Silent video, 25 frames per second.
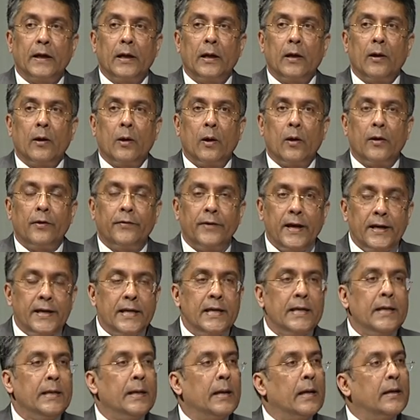have
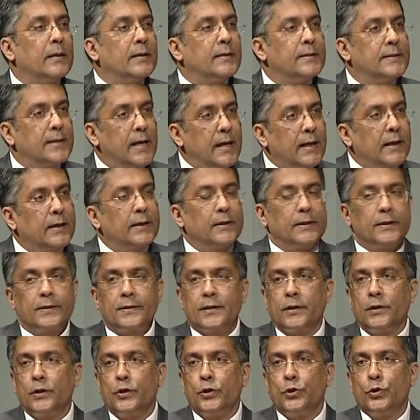ready
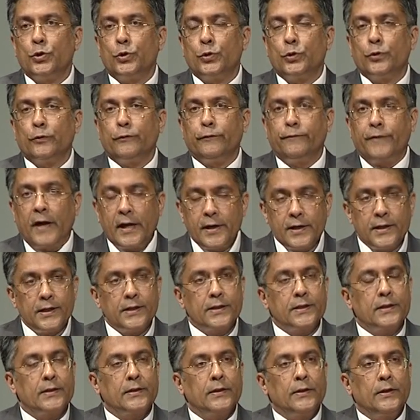takers to
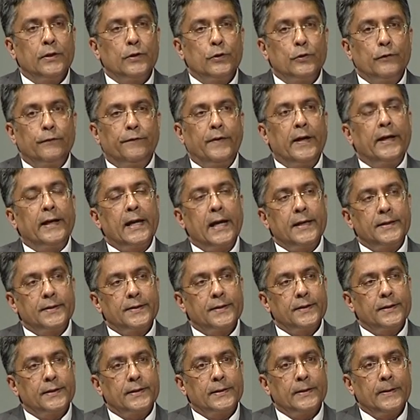fund it, to
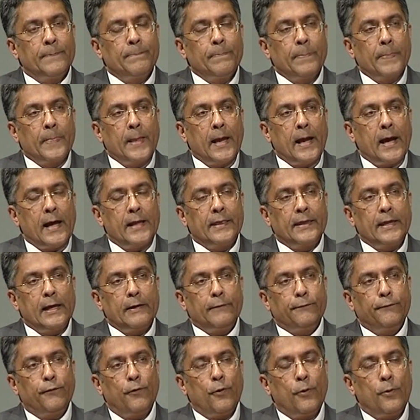finance it,
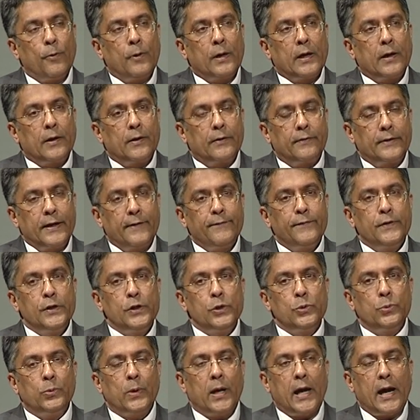and therefore
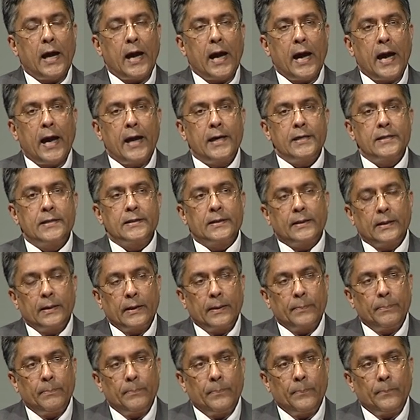revenue
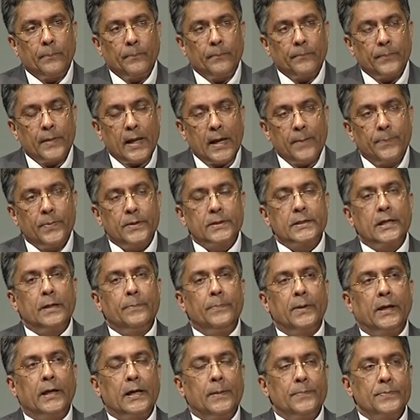and
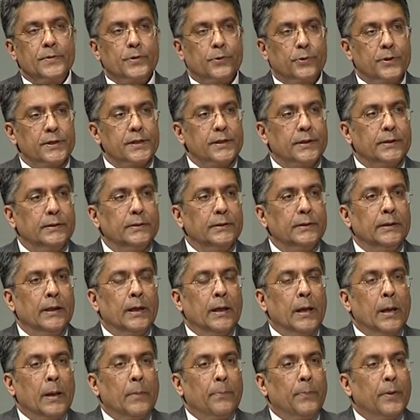EBITDA becomes
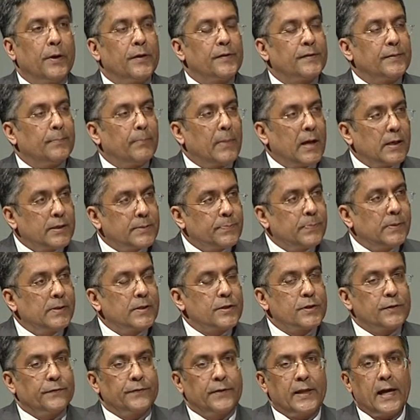critical because the
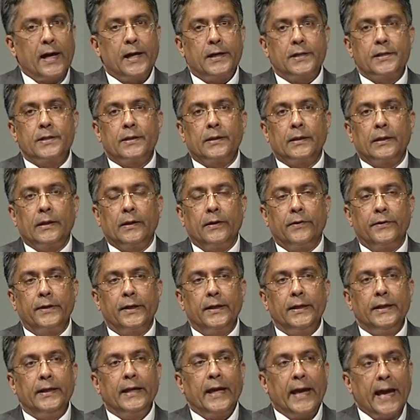multiples of that
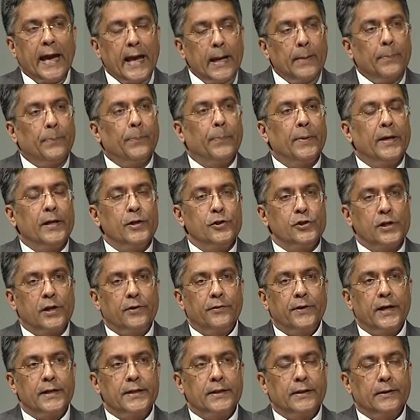really help
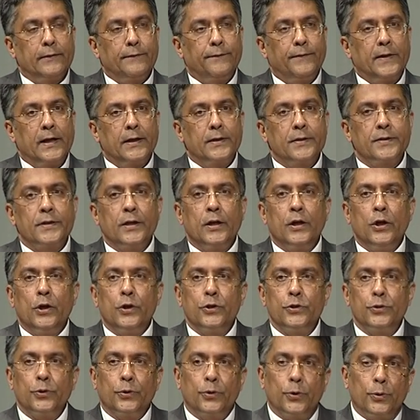in generating the
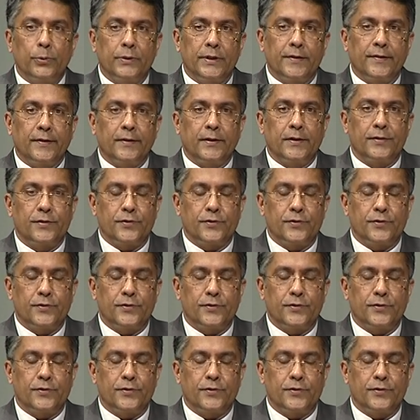funds to grow